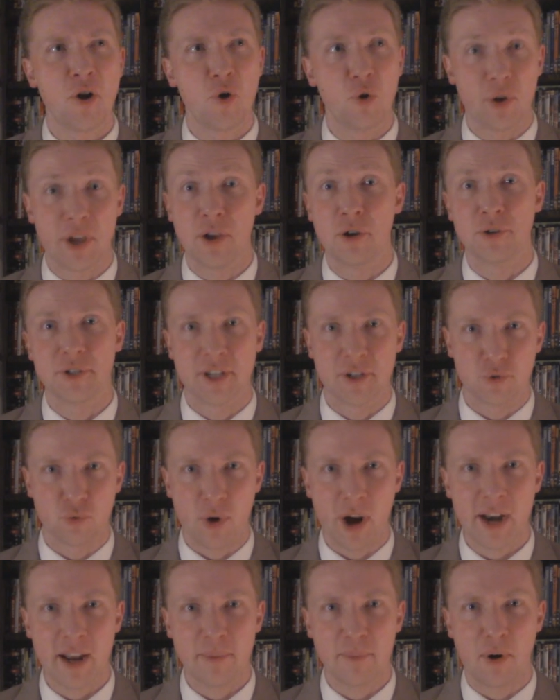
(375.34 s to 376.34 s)
who kills his
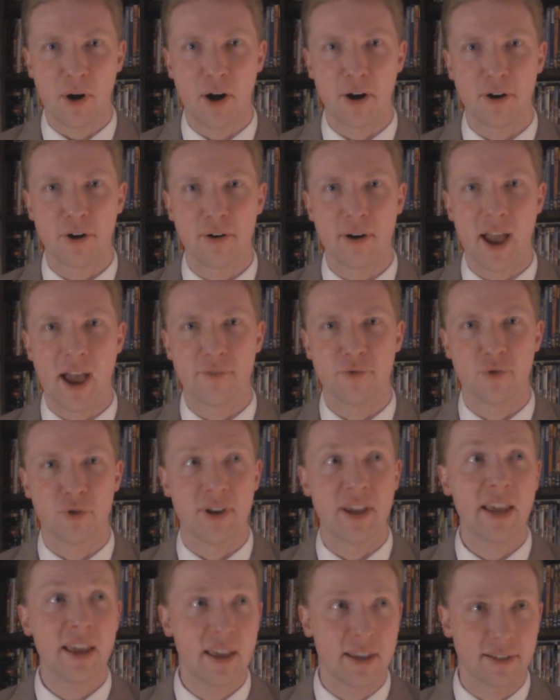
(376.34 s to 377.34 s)
writing partner after
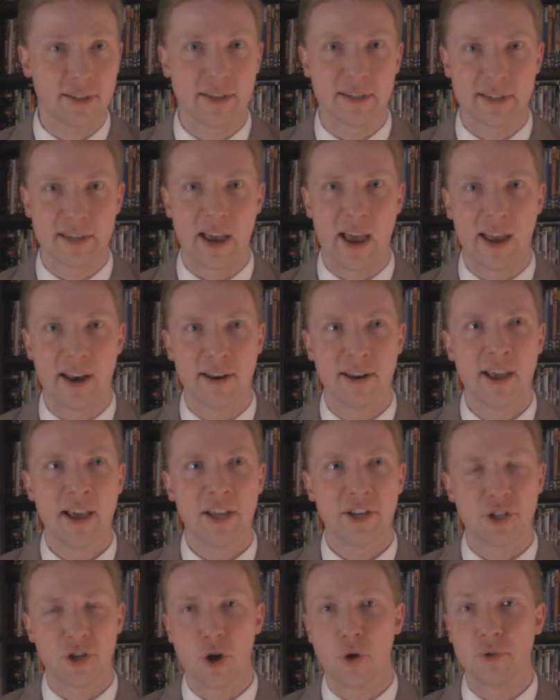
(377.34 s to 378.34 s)
he has decided
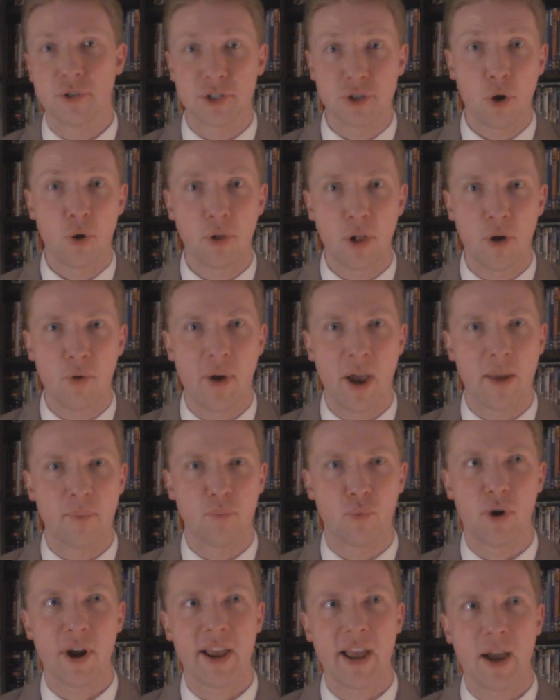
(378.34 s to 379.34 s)
to go solo and
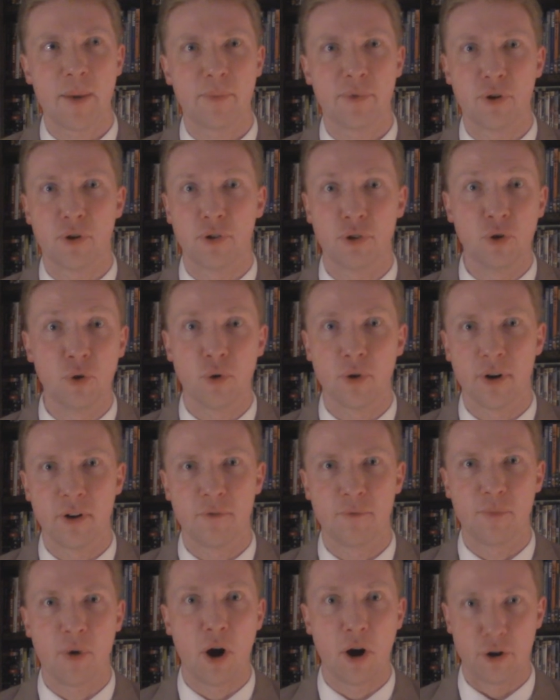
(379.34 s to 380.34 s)
break up their
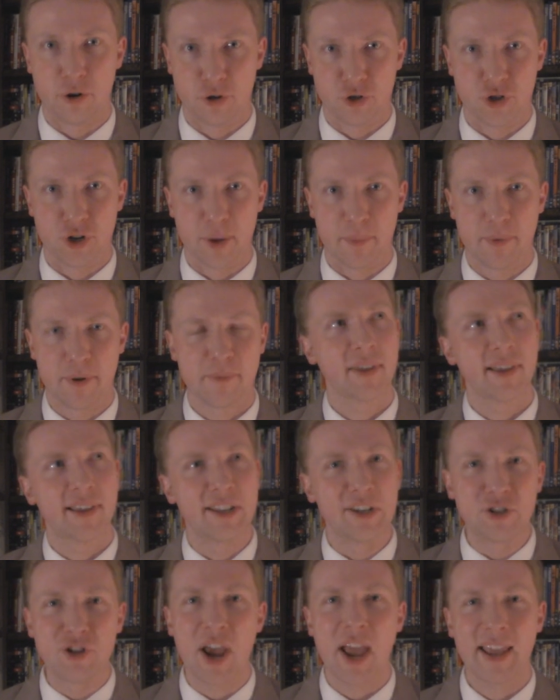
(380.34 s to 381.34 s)
lucrative partnership.
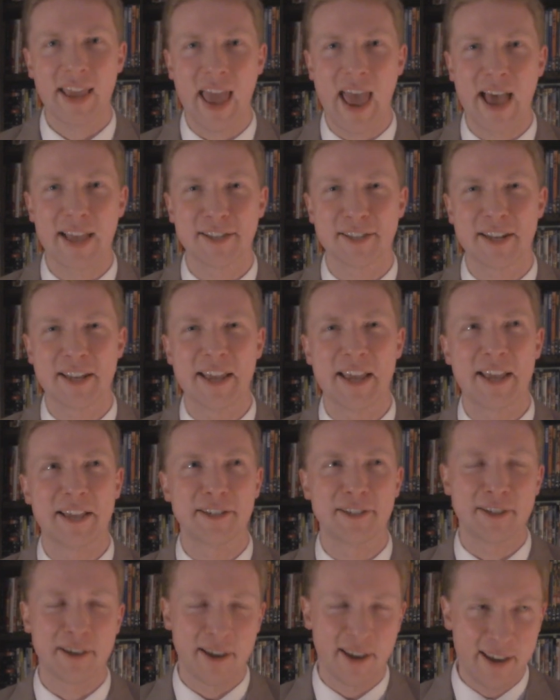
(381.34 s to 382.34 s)
Jack Cassidy
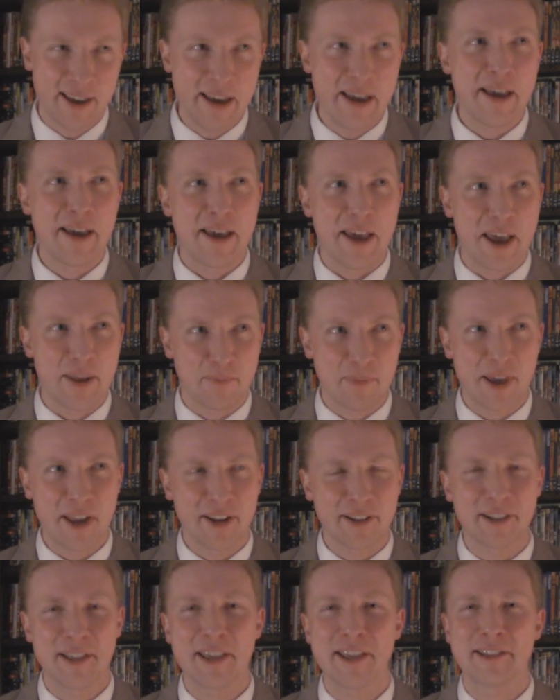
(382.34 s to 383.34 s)
is
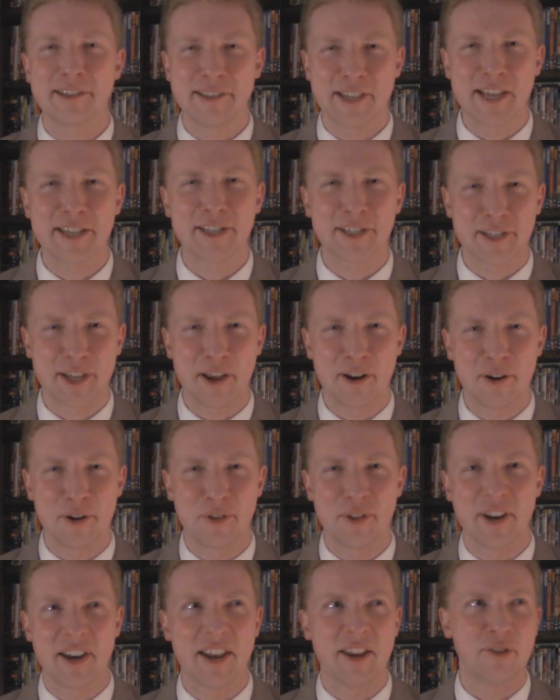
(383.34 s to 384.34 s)
admittedly less
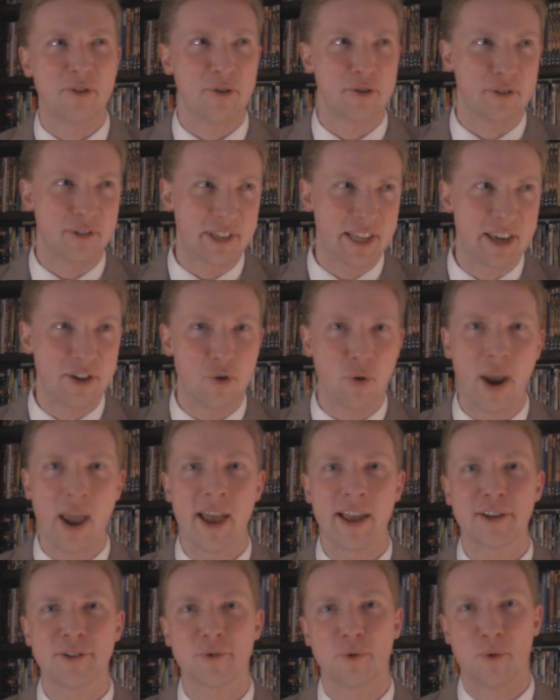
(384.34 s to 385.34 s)
subtle than either Lee
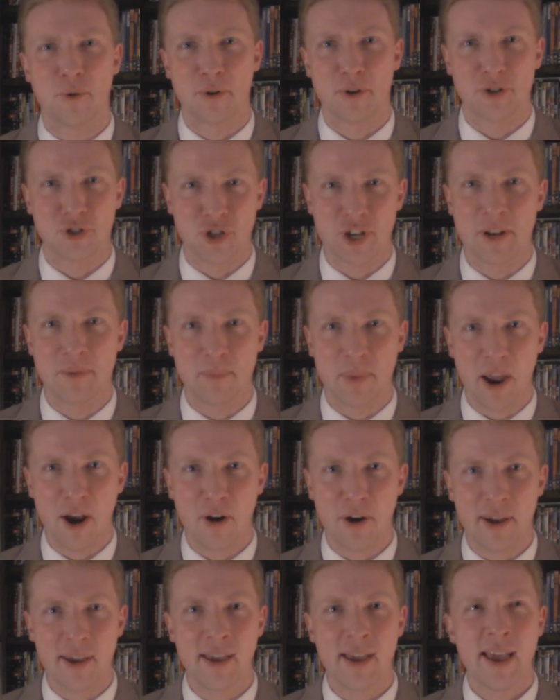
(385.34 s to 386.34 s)
Grant or Gene
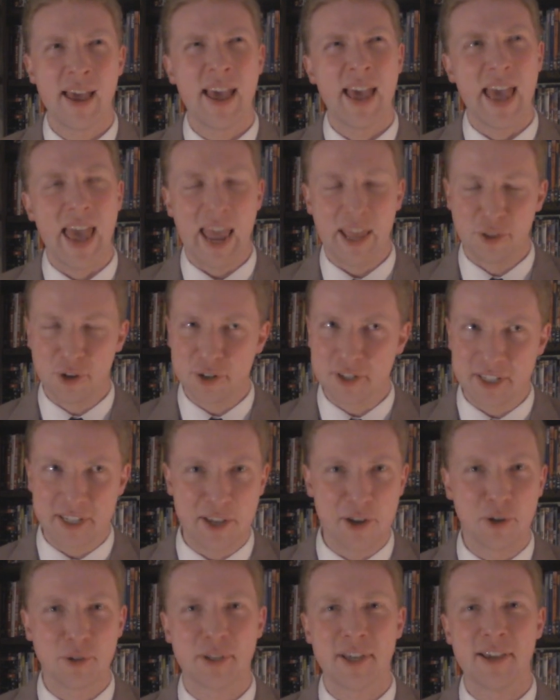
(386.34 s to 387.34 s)
Barry and looks
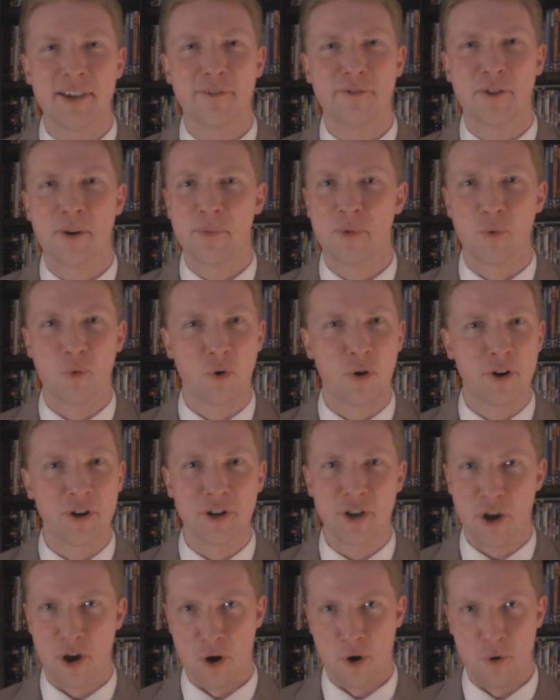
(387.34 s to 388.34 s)
guilty from the
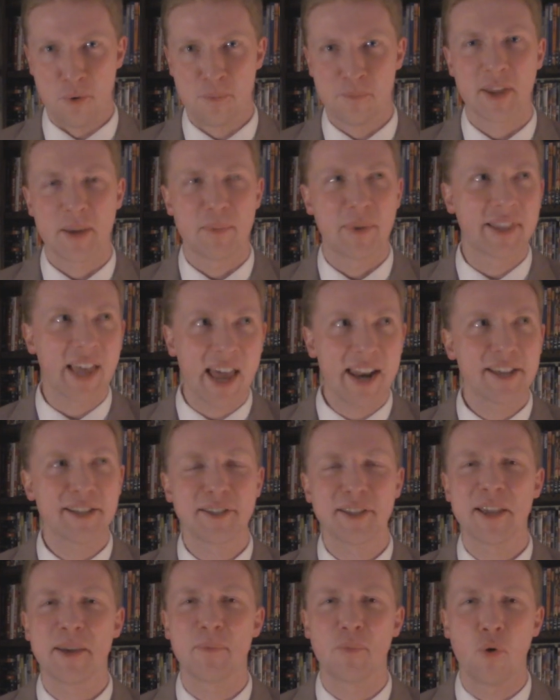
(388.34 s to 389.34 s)
word go. But that
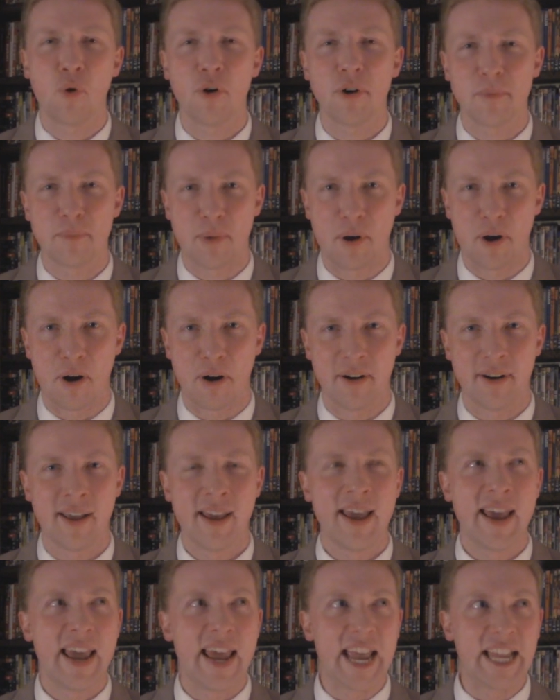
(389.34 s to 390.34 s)
isn't the important part.
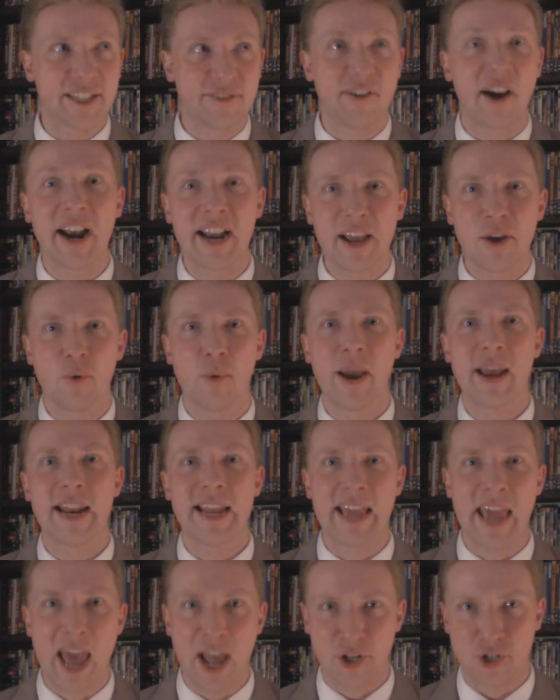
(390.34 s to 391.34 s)
It's finding a way to
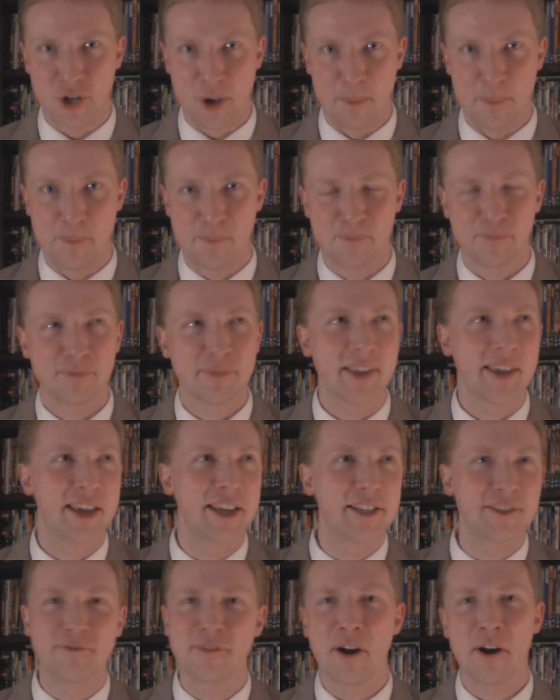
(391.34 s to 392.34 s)
catch him.
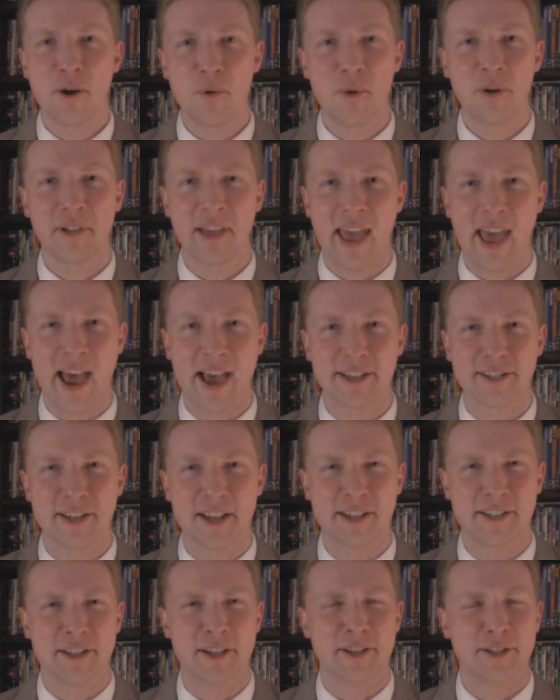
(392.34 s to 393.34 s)
He's very well cast
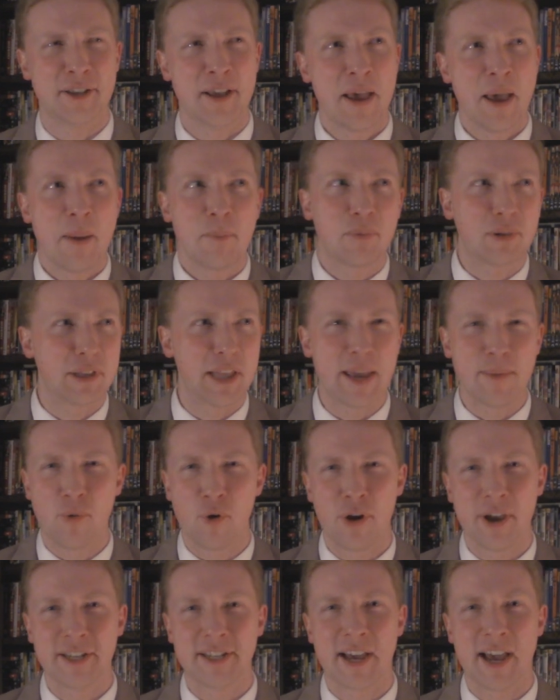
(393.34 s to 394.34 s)
as this
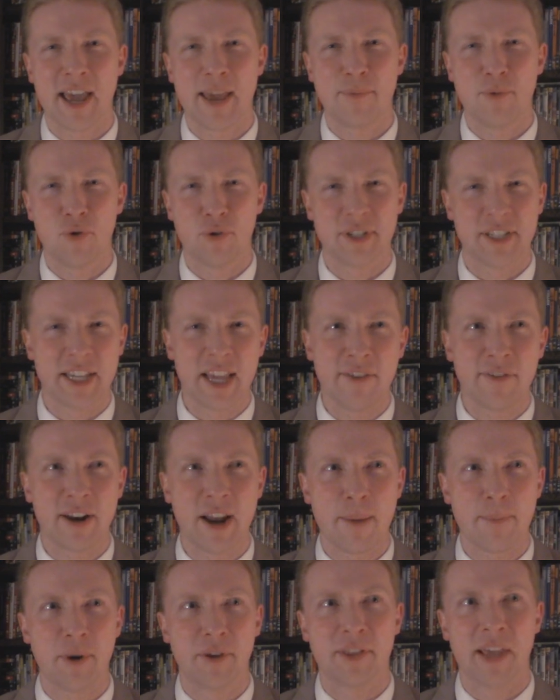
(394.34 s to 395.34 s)
playboy type who has given
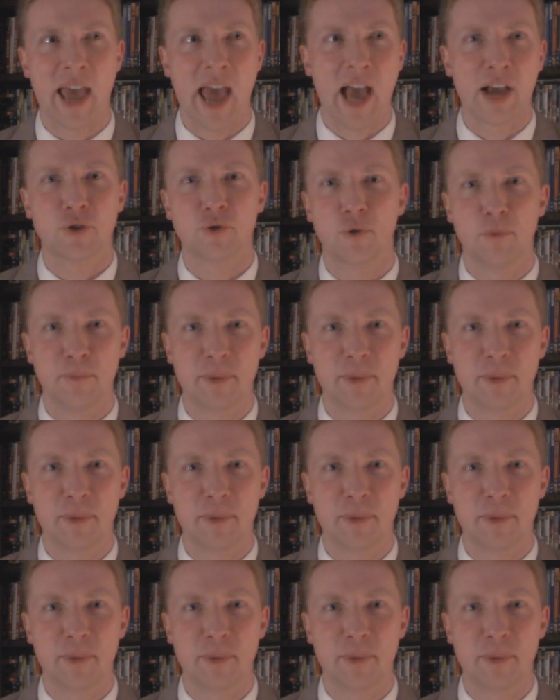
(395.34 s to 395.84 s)
up on the actual